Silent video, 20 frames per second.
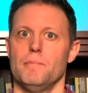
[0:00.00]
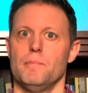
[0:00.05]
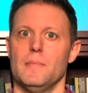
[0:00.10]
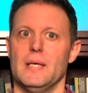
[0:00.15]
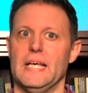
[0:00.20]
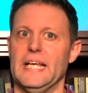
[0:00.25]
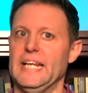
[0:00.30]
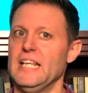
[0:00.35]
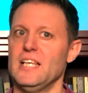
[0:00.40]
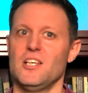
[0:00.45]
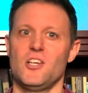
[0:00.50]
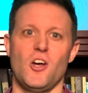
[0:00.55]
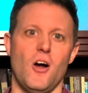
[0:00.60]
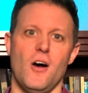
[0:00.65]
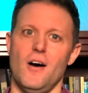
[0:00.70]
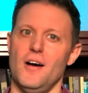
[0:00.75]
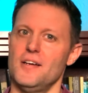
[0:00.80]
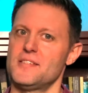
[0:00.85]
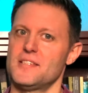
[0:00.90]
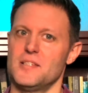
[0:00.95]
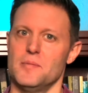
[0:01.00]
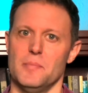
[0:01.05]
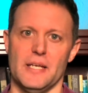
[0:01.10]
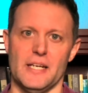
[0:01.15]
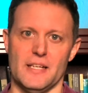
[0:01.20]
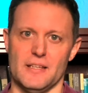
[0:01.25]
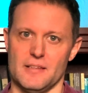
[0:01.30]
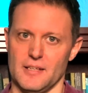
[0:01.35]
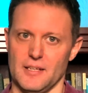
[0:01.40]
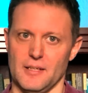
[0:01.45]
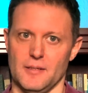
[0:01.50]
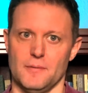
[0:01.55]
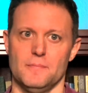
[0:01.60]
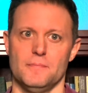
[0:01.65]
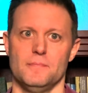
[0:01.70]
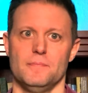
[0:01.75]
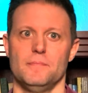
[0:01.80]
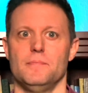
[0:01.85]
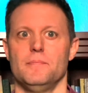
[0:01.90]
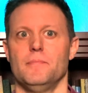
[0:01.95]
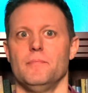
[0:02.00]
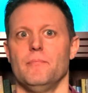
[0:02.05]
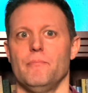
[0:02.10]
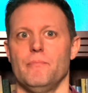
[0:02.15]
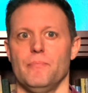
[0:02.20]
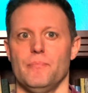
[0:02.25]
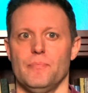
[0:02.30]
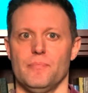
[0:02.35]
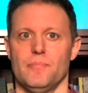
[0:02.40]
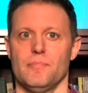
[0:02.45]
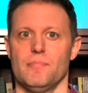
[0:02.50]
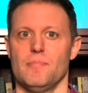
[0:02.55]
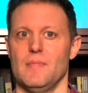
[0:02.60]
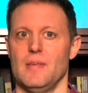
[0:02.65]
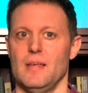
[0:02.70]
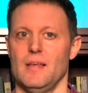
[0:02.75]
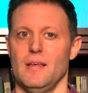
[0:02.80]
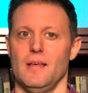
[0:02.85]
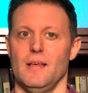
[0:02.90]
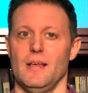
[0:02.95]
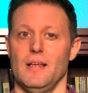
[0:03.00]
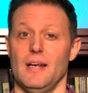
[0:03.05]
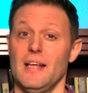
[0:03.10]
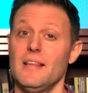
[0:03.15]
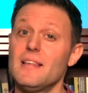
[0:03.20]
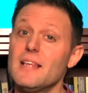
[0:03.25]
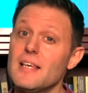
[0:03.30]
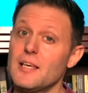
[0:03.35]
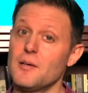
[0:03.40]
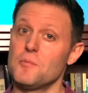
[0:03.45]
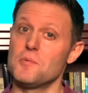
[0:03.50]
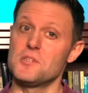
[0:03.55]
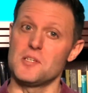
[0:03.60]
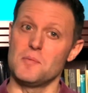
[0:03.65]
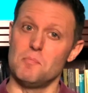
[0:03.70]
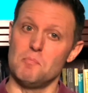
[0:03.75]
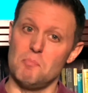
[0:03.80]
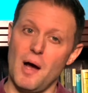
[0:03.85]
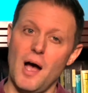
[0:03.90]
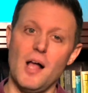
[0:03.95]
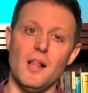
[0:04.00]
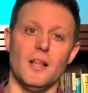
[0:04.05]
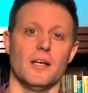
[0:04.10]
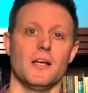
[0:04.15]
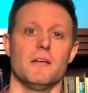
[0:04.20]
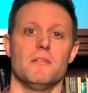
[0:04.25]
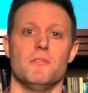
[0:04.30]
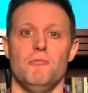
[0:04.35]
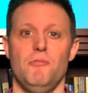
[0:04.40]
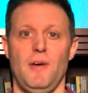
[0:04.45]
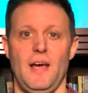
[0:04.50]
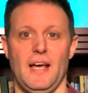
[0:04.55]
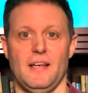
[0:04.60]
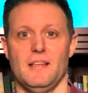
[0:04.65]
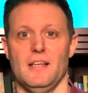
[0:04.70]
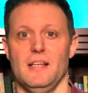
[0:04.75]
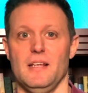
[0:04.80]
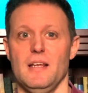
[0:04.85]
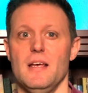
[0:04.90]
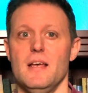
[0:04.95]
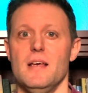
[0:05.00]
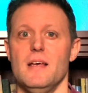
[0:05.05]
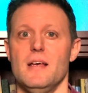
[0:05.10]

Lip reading: It didn't cost them anything. And I think it was symbolic of the fact that